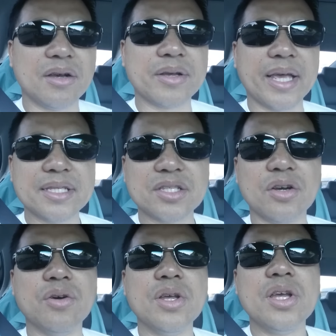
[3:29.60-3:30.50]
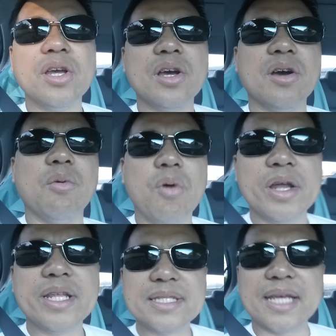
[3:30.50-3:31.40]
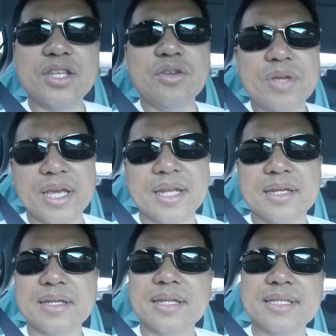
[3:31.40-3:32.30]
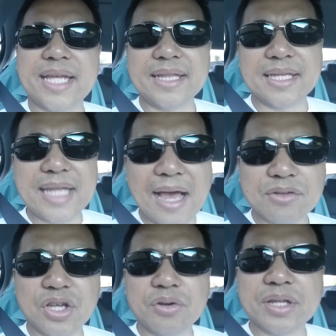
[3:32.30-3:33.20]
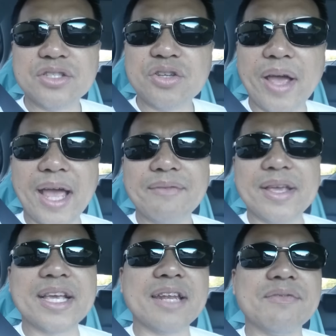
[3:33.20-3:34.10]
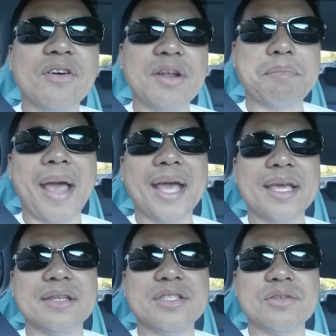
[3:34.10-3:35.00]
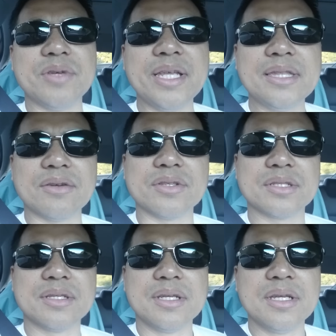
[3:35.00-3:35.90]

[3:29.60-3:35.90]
okay? So one is that you can take the DAO tokens you have and convert it back into ethers.